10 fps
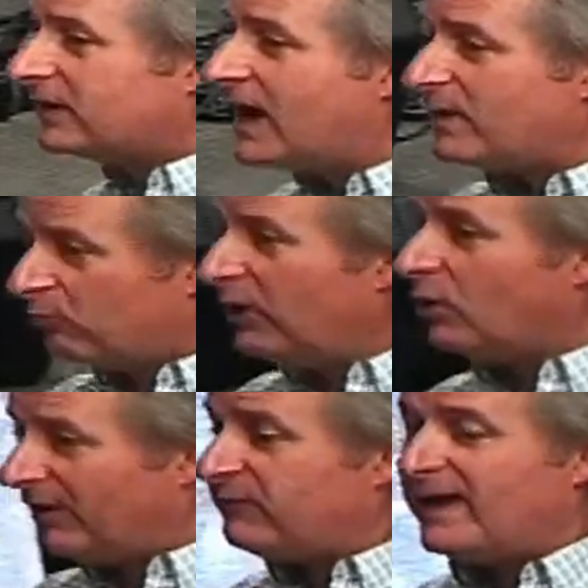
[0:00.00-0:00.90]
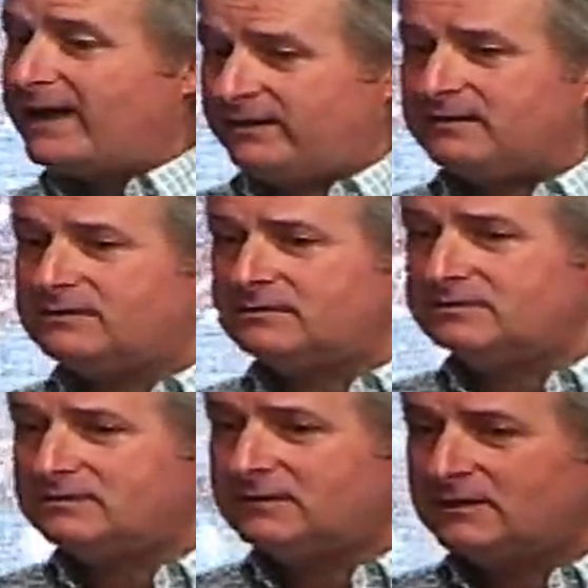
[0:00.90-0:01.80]
God will offend.
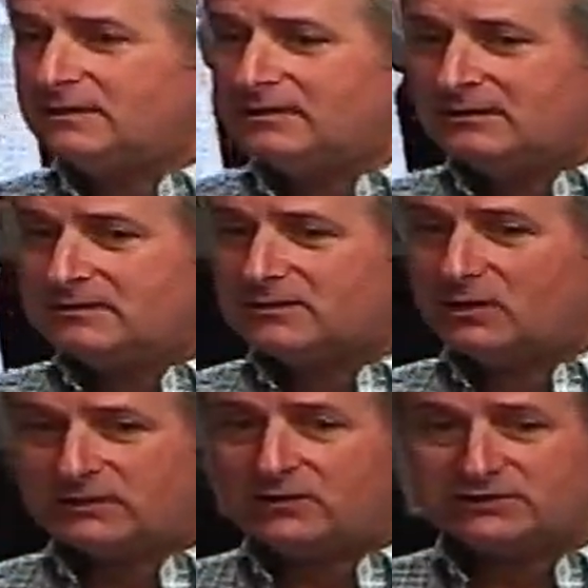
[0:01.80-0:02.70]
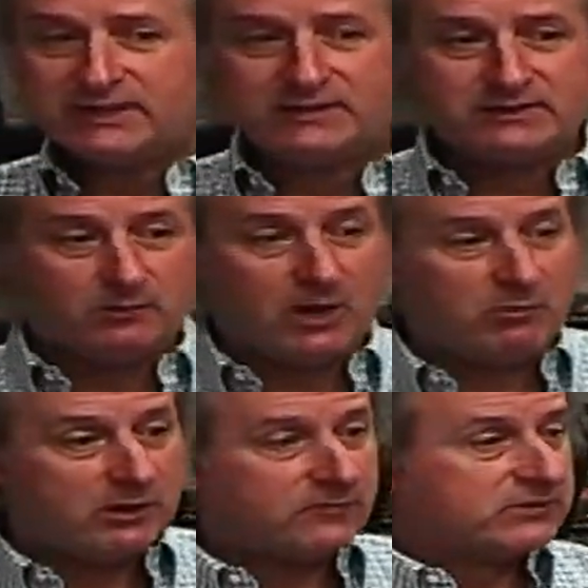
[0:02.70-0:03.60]
Don't sit and say, well, I
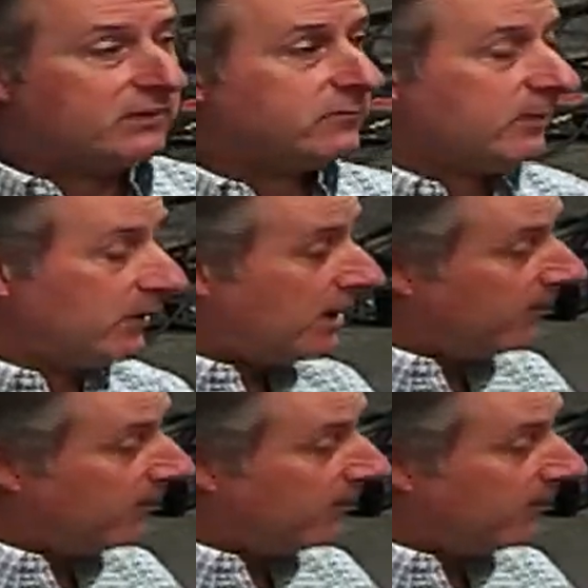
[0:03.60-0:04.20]
wonder if it's going to, I'm